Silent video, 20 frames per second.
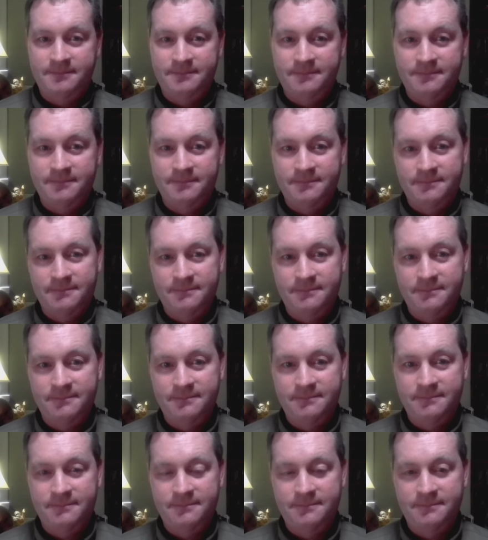
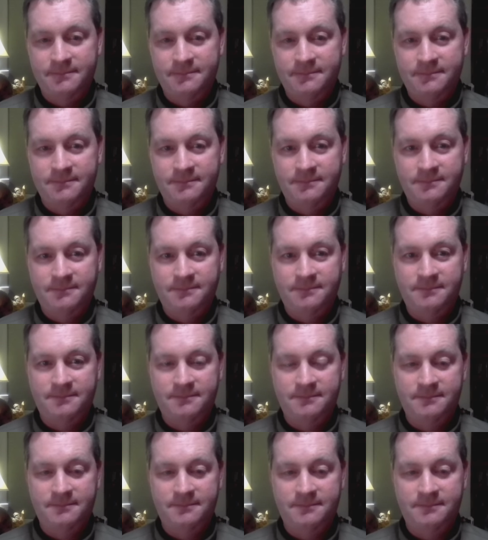
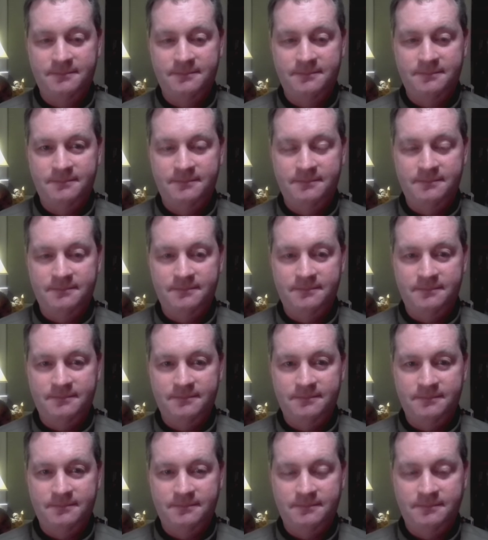
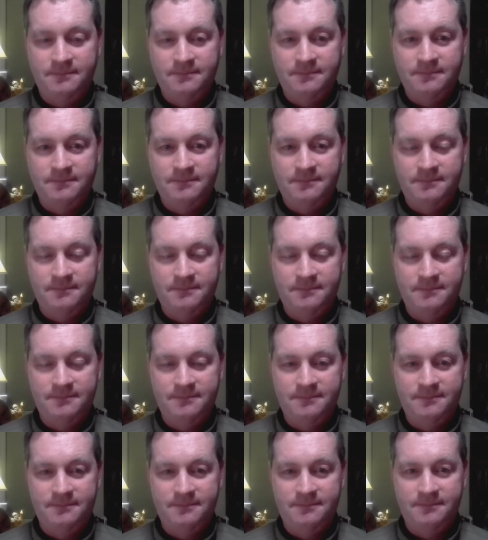
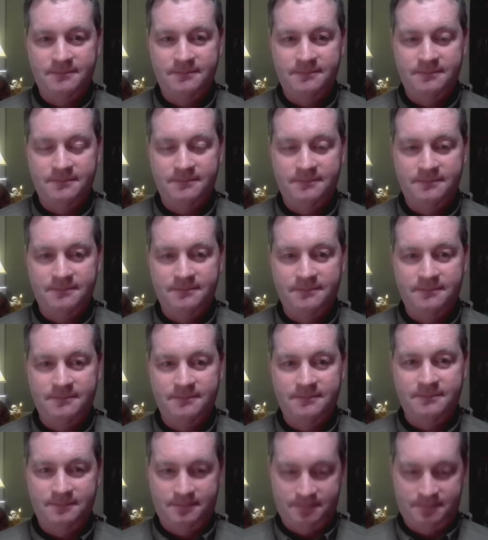No words are spoken by the person on screen.